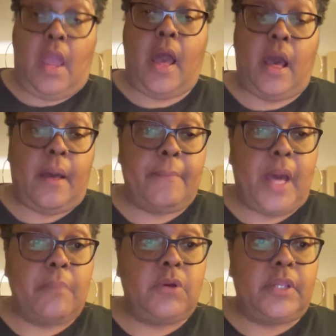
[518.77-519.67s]
um,
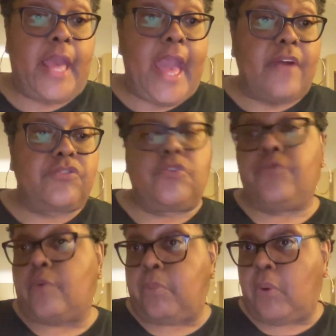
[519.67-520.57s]
I'm going to ask
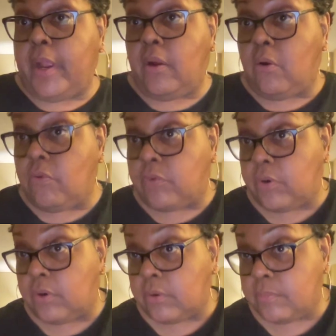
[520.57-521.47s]
you for prayer
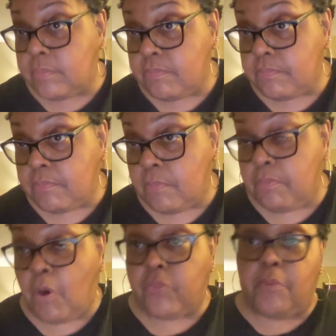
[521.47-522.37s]
over
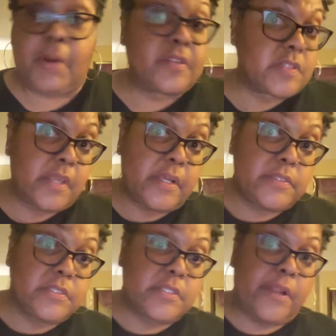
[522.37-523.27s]
both of my
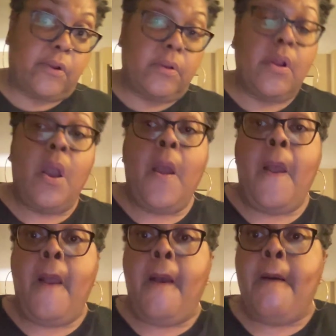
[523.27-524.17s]
sons. Their
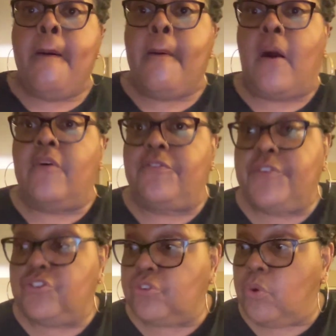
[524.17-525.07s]

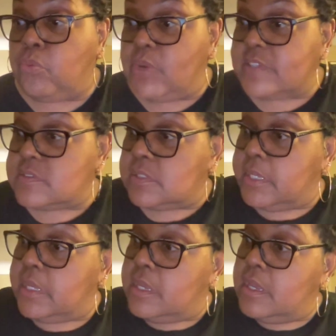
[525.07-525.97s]
official
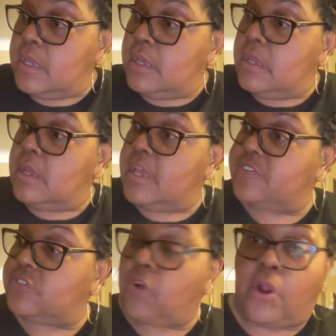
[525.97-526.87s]
wrestling
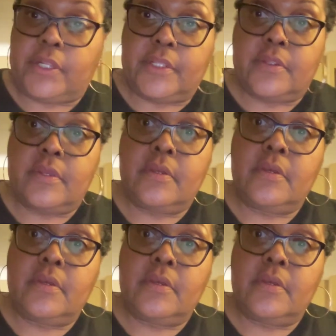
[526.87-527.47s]
has started.